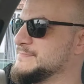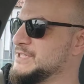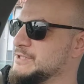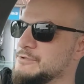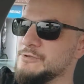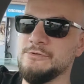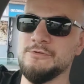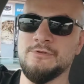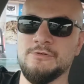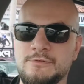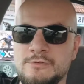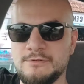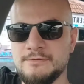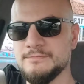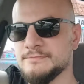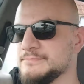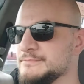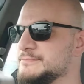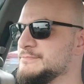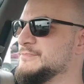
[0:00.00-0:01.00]
you know you
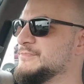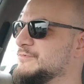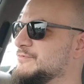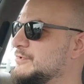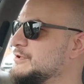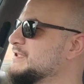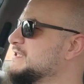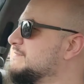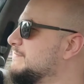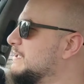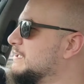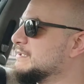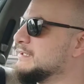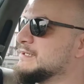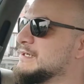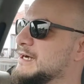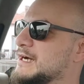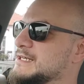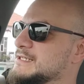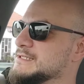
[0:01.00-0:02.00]

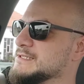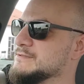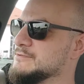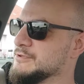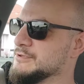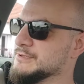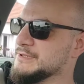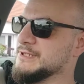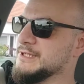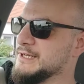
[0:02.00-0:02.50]
Volkswagen guys don't